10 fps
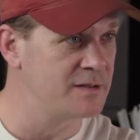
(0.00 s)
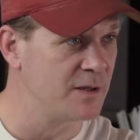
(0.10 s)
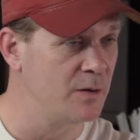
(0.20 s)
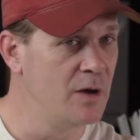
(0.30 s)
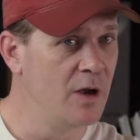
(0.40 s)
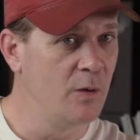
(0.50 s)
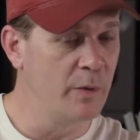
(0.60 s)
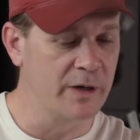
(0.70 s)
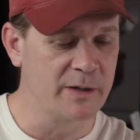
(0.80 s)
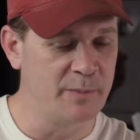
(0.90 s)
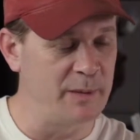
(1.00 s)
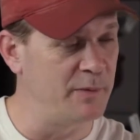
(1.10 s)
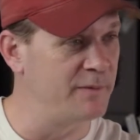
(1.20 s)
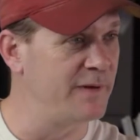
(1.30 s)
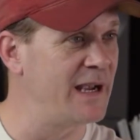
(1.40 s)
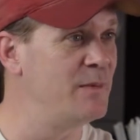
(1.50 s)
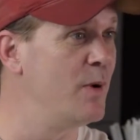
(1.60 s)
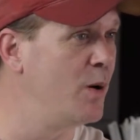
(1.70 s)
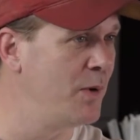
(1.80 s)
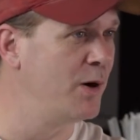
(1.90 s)
So, where could people find
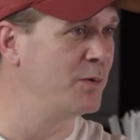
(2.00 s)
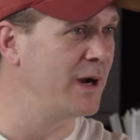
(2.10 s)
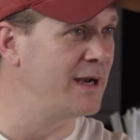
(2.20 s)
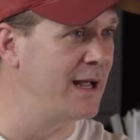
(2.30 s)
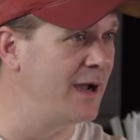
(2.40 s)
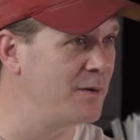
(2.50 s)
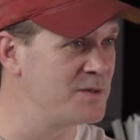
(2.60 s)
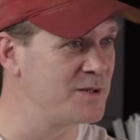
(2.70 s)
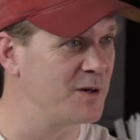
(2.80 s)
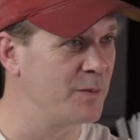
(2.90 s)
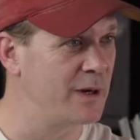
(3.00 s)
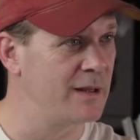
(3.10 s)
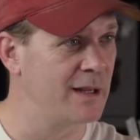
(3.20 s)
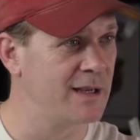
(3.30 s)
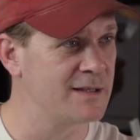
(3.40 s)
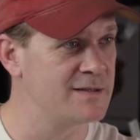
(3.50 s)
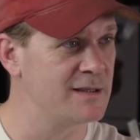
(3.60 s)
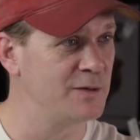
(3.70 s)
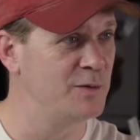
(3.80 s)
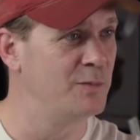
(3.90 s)
Momo right now? Is there a way they could
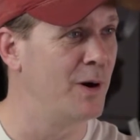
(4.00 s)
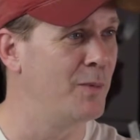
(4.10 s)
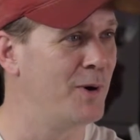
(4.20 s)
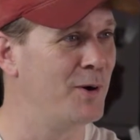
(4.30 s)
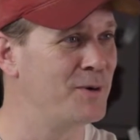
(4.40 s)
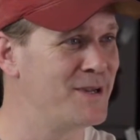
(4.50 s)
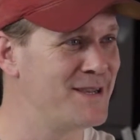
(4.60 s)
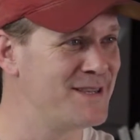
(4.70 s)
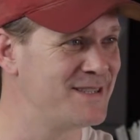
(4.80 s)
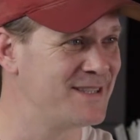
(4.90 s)
see who Momo is?